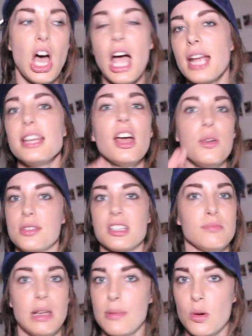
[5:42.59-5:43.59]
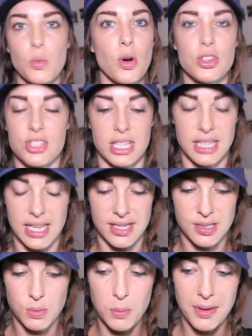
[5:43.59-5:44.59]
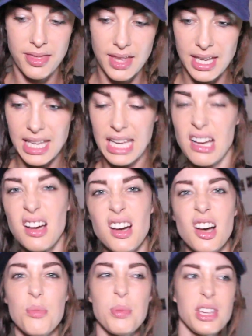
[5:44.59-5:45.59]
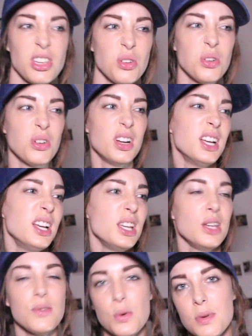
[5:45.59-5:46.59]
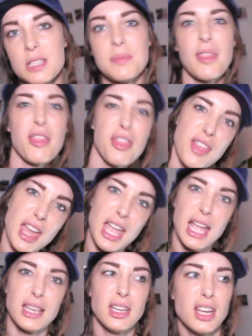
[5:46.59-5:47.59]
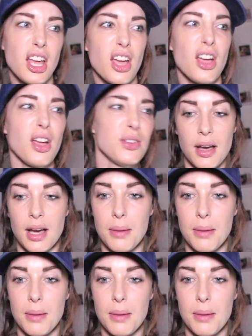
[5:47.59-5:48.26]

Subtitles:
I know some people watching this will be thinking, oh, but you've always been thin, you know.